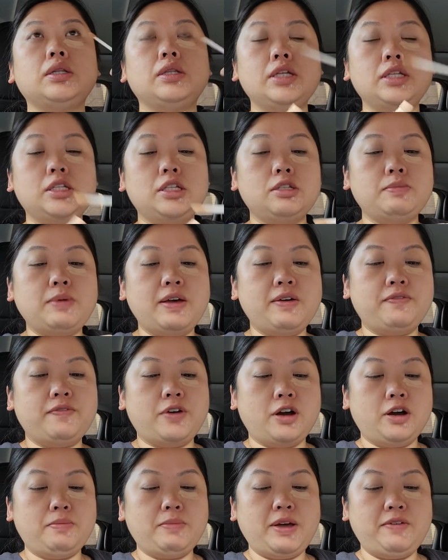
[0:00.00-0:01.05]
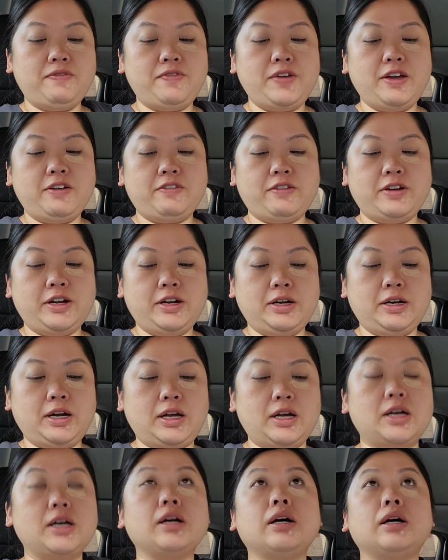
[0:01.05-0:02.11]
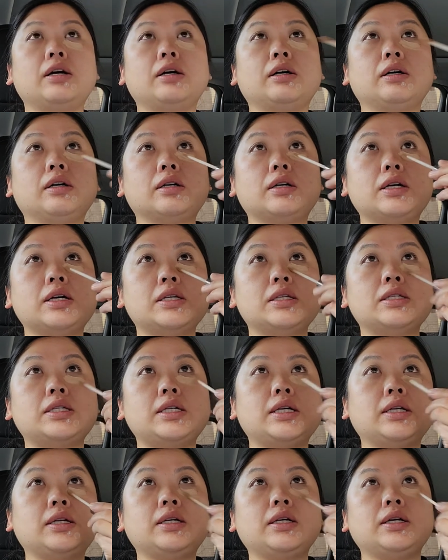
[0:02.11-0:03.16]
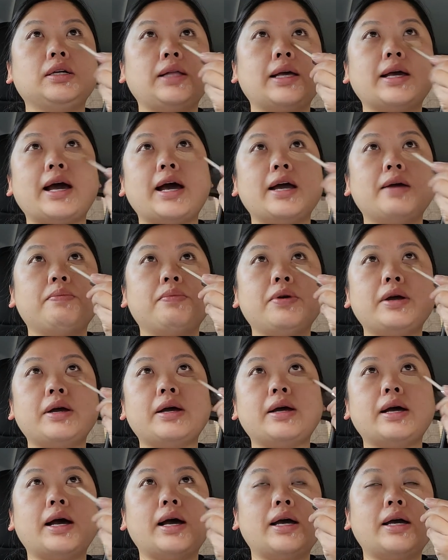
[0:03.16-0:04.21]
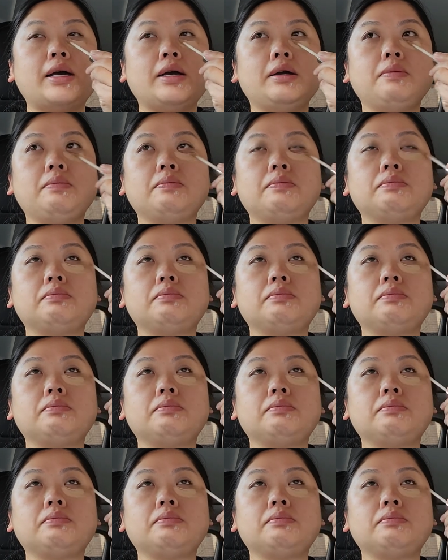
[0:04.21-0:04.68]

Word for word: This is by far my favorite uh, concealer, like hybrid, high,